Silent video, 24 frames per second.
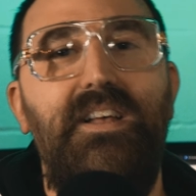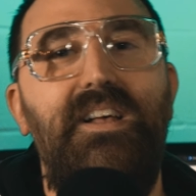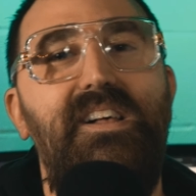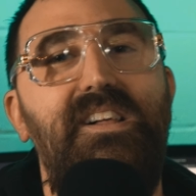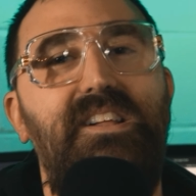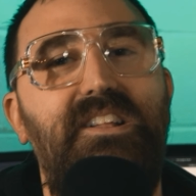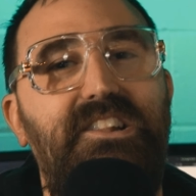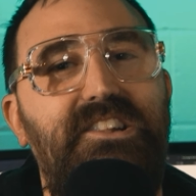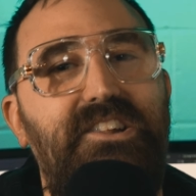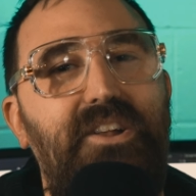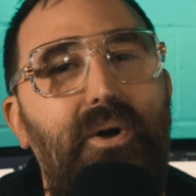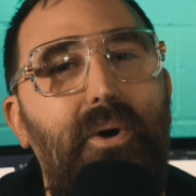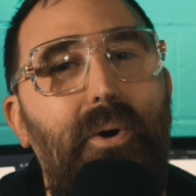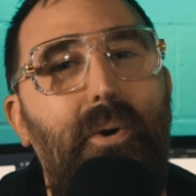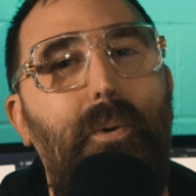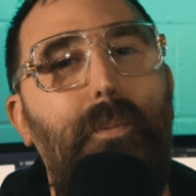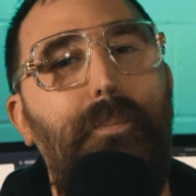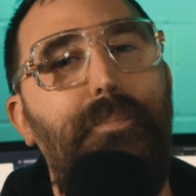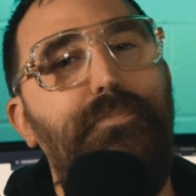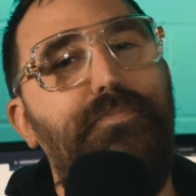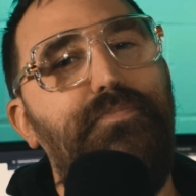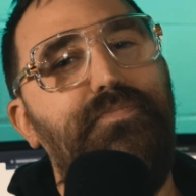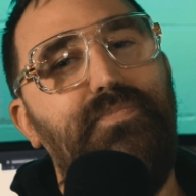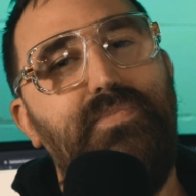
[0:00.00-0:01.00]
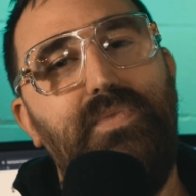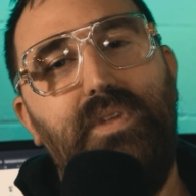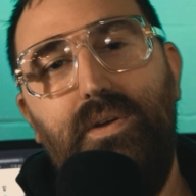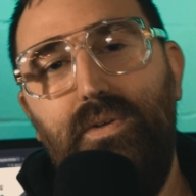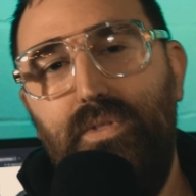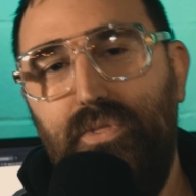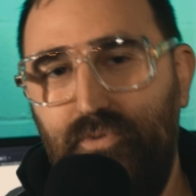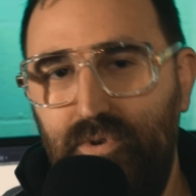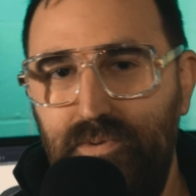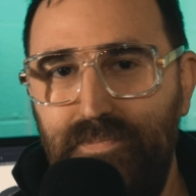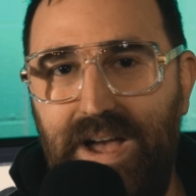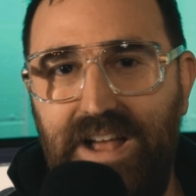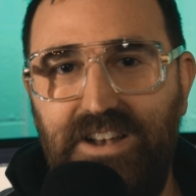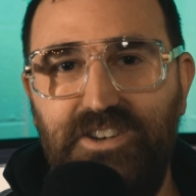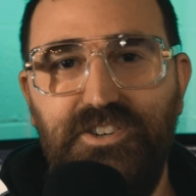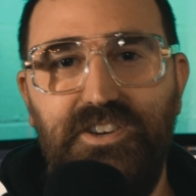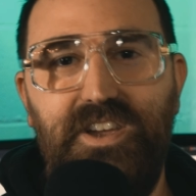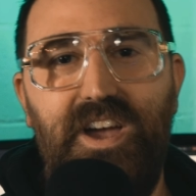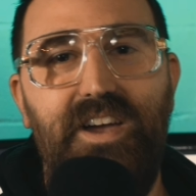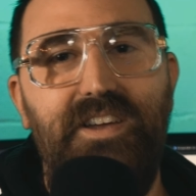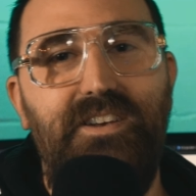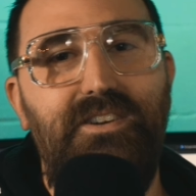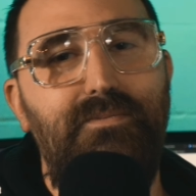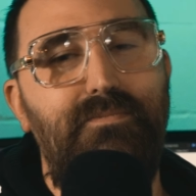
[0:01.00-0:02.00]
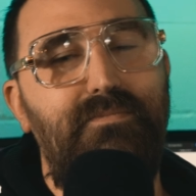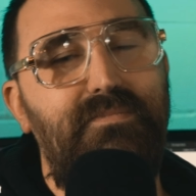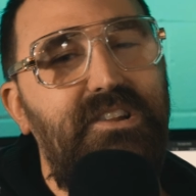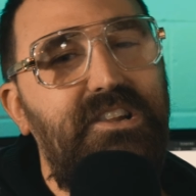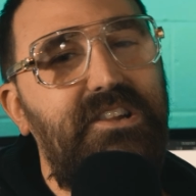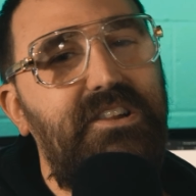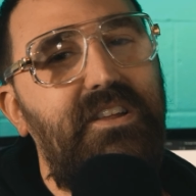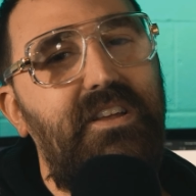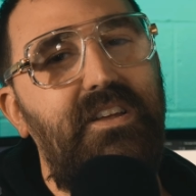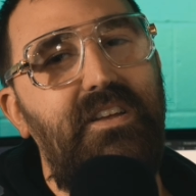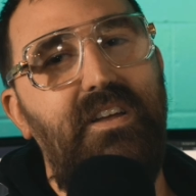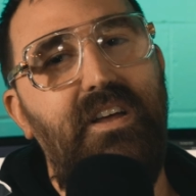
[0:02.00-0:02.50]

So 3 magic items.